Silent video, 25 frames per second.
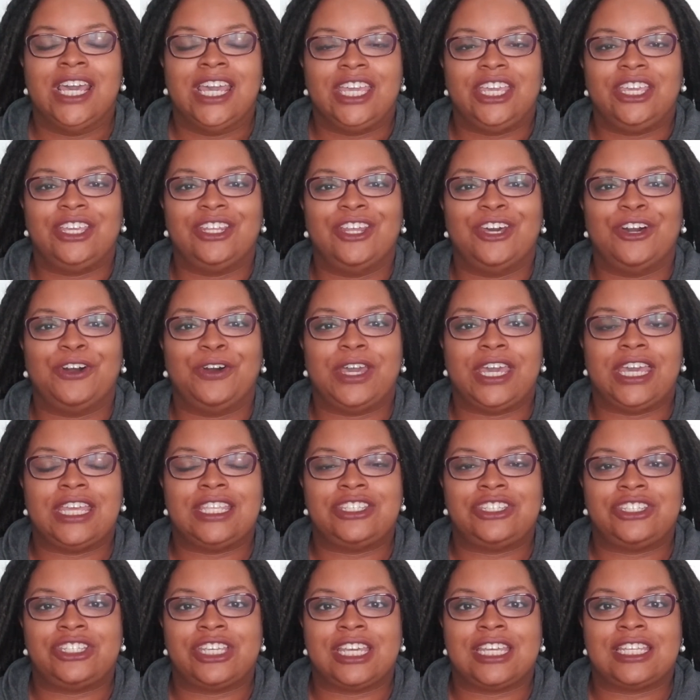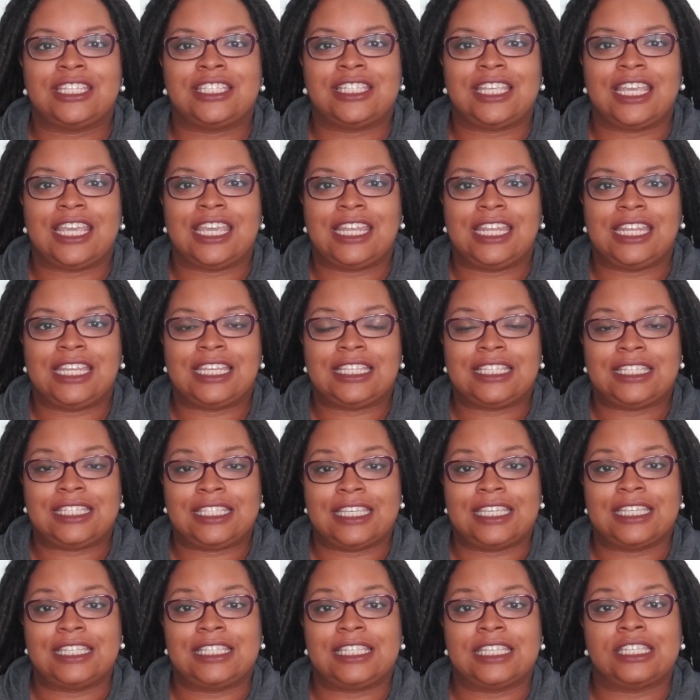You know, it
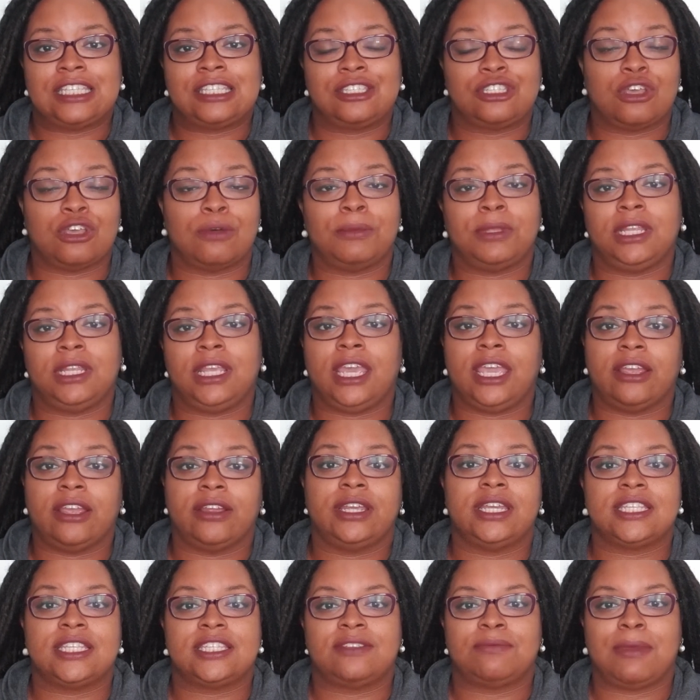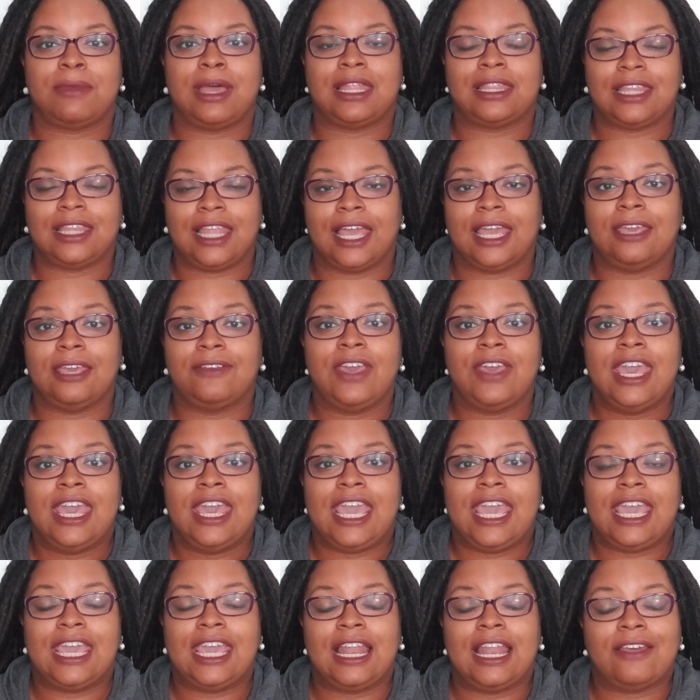exists in so many areas of my life,
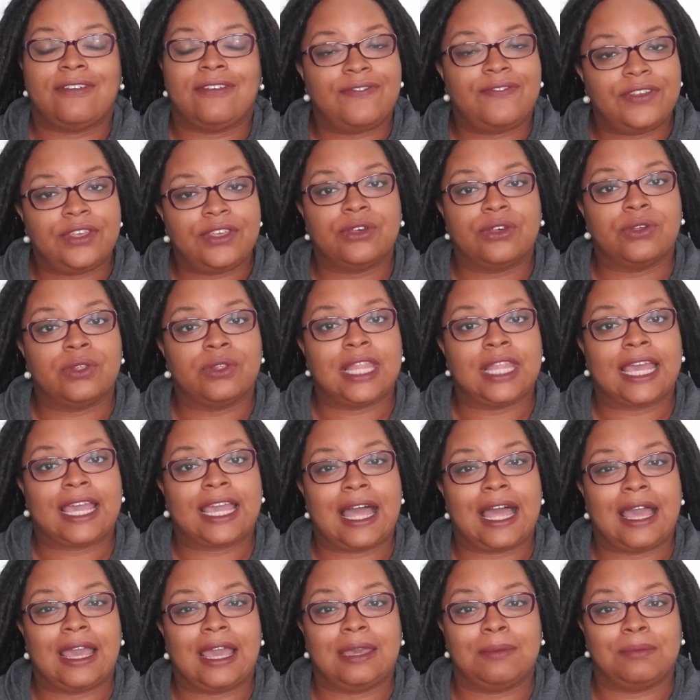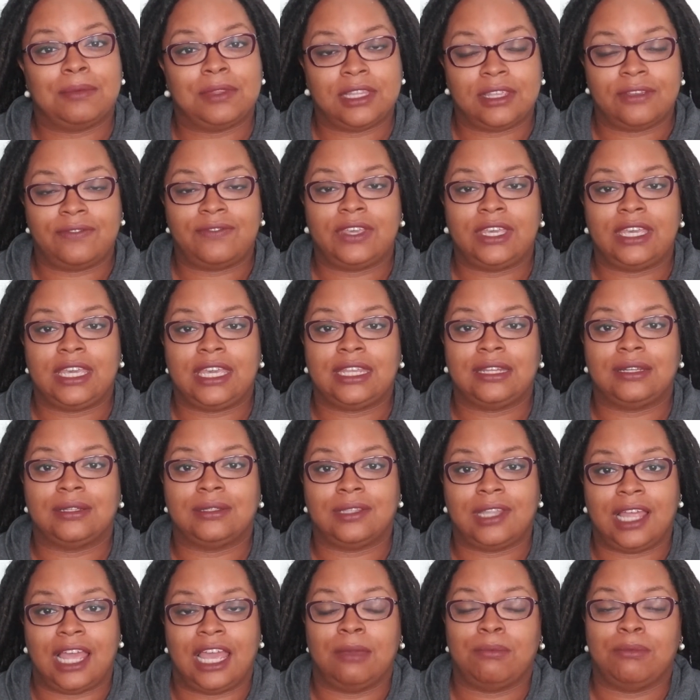and I feel like I am living in
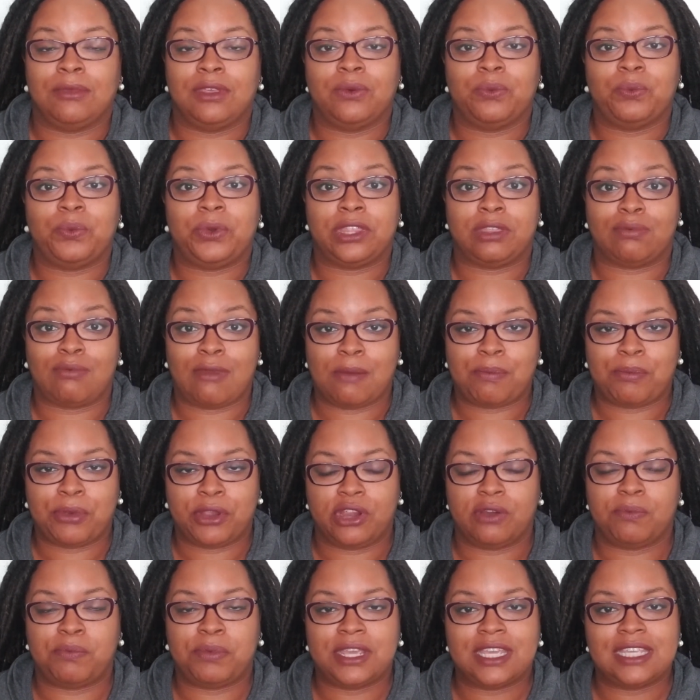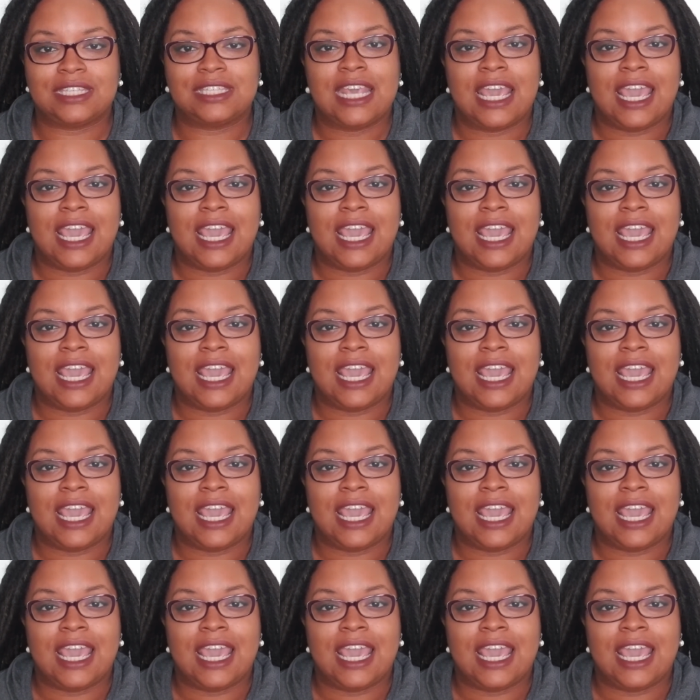alignment with my purpose,